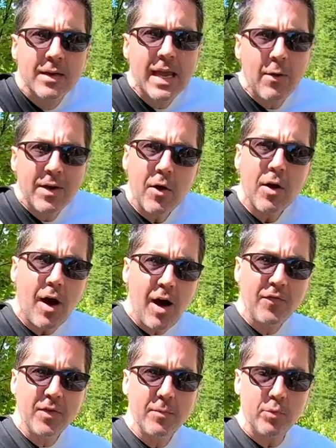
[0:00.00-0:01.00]
Yeah, we don't
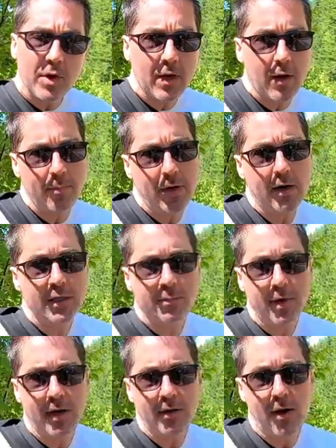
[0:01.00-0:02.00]
often bring our bear
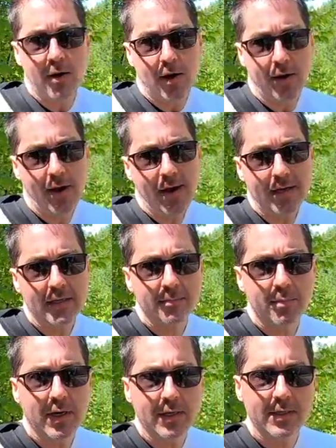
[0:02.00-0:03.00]
spray along on hikes,
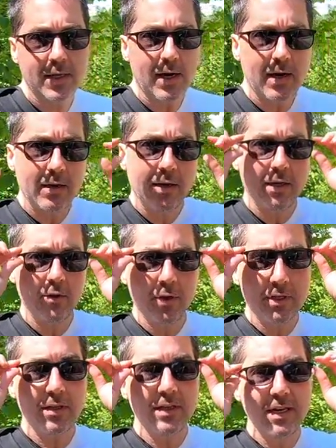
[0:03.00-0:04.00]
but in grizzly